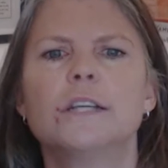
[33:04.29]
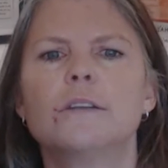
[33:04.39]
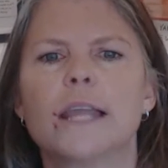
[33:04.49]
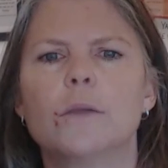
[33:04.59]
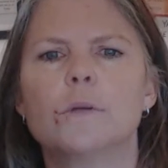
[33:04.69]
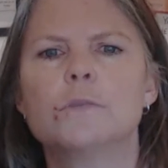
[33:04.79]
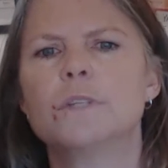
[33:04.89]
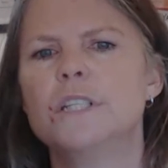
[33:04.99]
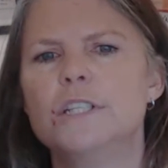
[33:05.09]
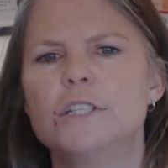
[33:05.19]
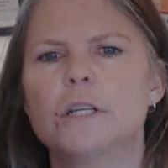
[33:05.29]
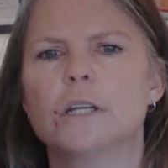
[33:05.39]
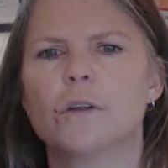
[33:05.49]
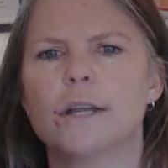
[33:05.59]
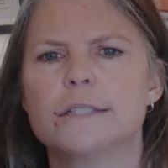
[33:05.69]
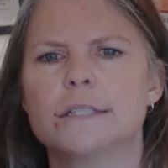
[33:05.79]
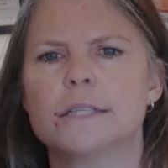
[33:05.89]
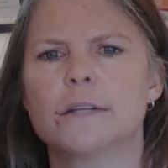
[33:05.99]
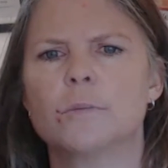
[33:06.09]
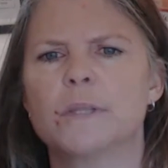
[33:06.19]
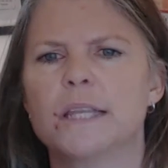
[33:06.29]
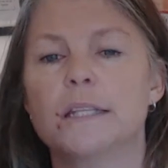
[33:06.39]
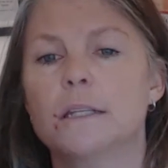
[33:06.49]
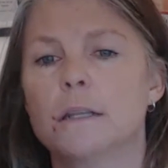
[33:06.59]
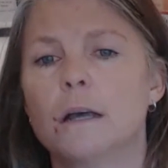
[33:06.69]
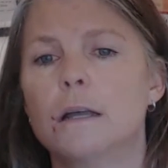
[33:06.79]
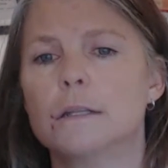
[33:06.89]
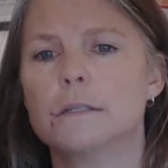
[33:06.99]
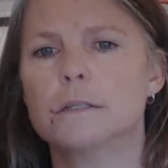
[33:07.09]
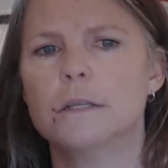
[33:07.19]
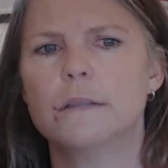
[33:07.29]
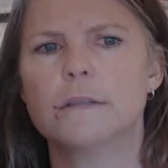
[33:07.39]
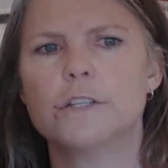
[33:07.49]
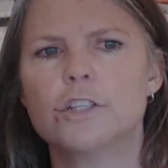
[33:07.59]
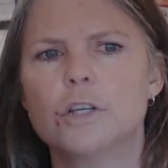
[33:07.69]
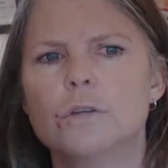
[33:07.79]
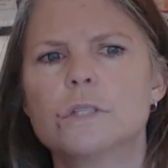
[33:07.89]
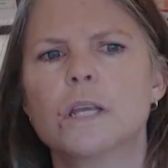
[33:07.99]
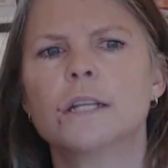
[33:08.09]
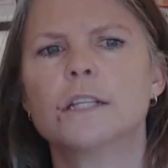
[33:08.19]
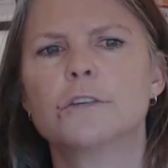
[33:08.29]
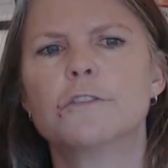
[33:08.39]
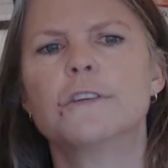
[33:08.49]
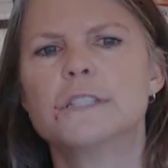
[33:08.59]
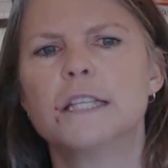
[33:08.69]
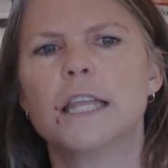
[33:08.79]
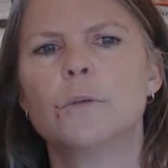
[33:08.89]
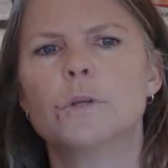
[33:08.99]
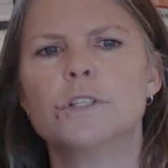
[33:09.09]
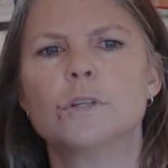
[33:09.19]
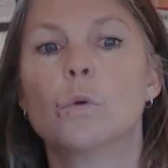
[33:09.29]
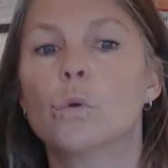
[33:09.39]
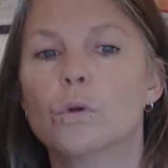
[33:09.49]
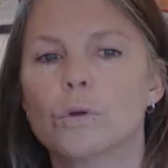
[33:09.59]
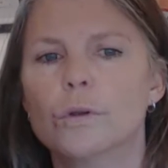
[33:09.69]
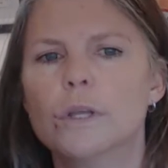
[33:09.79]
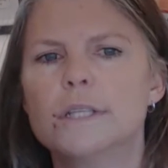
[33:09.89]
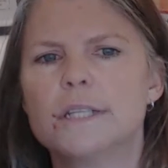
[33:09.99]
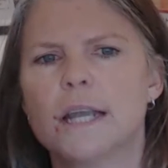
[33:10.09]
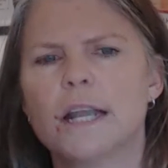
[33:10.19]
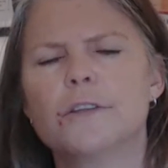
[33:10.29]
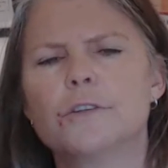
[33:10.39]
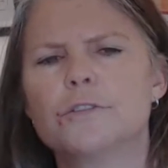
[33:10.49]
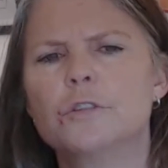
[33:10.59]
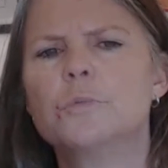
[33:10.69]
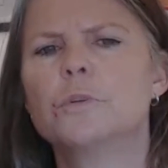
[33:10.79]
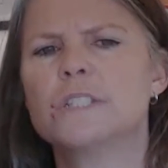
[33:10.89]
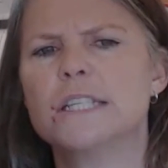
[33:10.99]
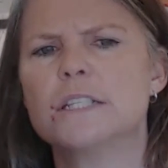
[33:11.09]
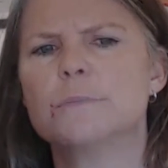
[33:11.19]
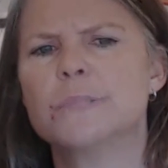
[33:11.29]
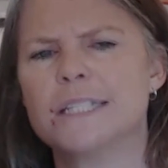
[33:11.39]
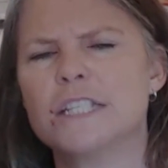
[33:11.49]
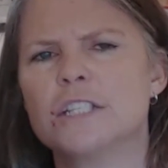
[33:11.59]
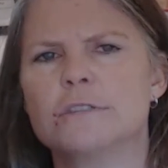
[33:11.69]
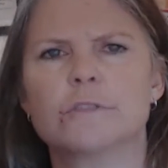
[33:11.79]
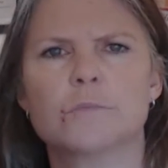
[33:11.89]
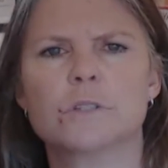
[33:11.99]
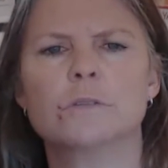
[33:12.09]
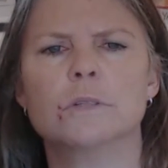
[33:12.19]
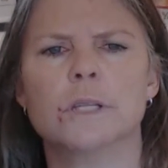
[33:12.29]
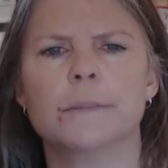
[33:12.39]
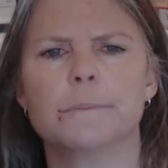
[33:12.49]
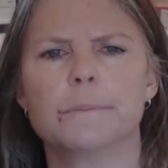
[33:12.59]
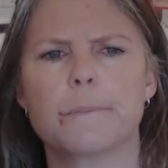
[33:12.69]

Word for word: clear language when teaching on Christ, etc., but they did not. They chose unclear, fuzzy language in order to hide their true position from scrutiny.